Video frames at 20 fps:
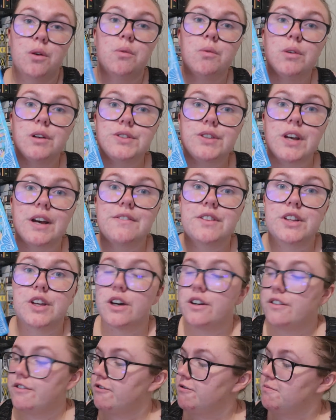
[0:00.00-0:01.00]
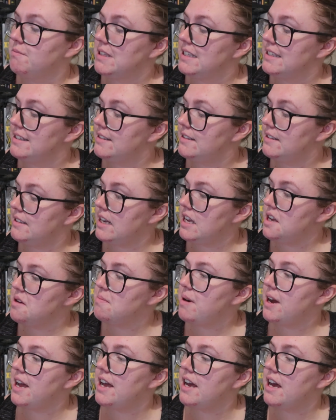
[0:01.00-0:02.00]
We also have The Girl from the Sea
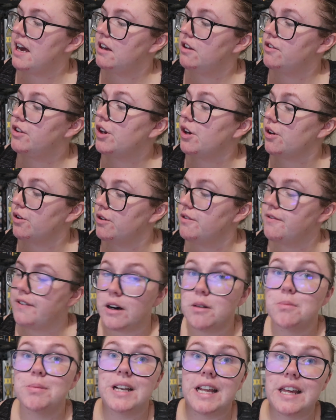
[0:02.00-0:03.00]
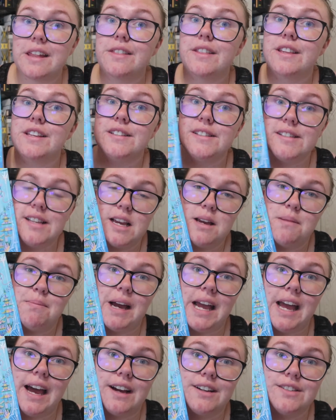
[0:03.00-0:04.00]
by, The Girl Who Fell Beneath the Sea by
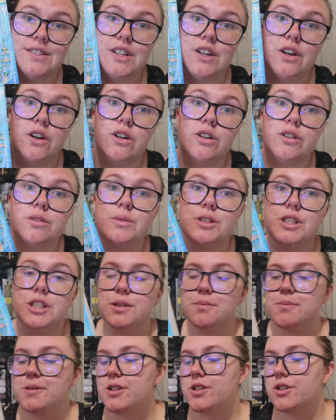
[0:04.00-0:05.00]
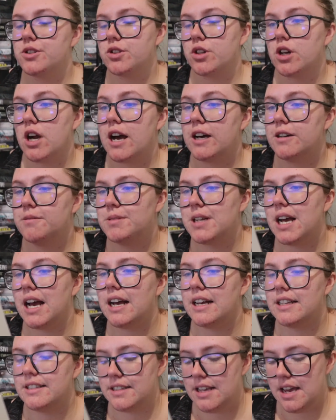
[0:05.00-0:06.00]
Axie O, which has been described
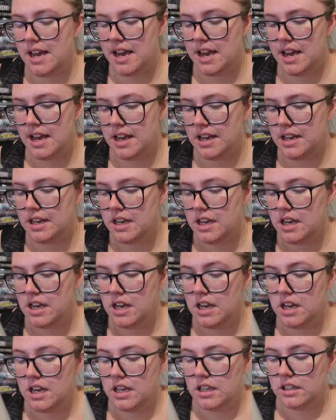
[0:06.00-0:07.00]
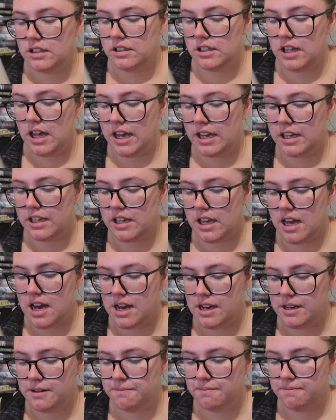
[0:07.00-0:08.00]
as a
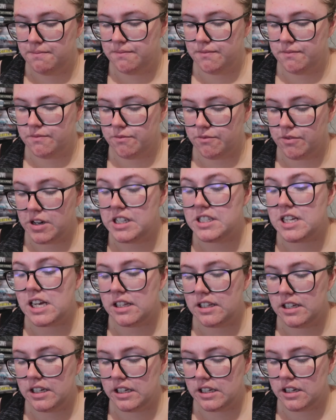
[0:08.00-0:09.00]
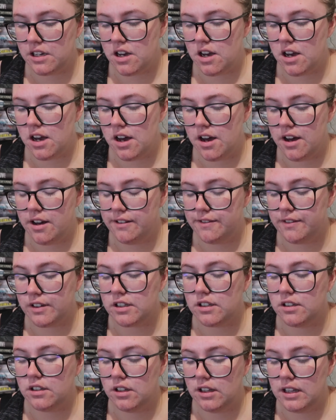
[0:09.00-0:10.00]
retelling of a
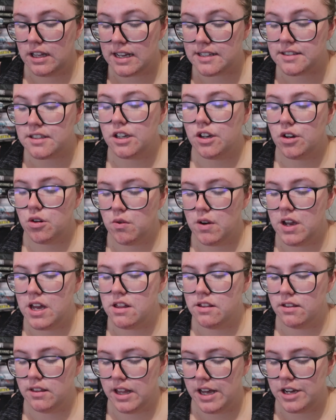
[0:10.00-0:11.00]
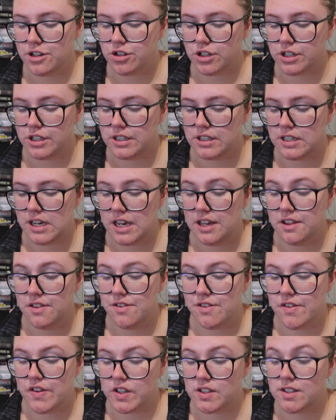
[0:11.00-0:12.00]
classic Korean legend
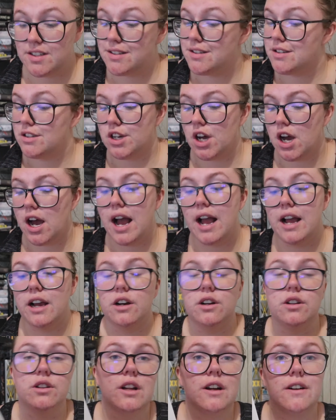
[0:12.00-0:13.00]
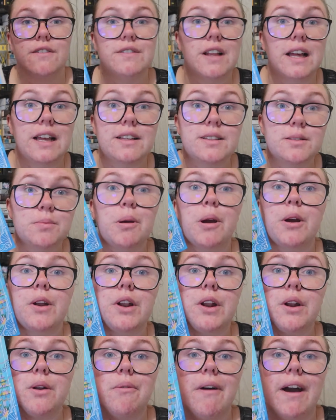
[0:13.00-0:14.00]
in the style of like
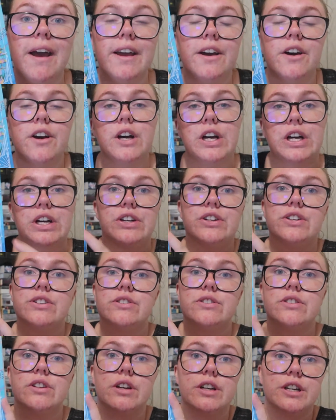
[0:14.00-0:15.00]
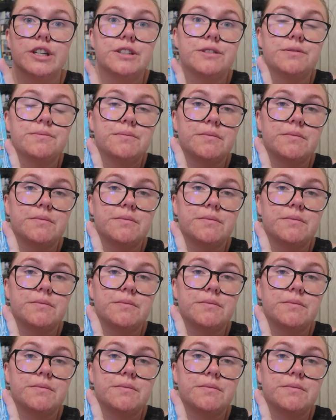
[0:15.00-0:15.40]
Spirited Away. So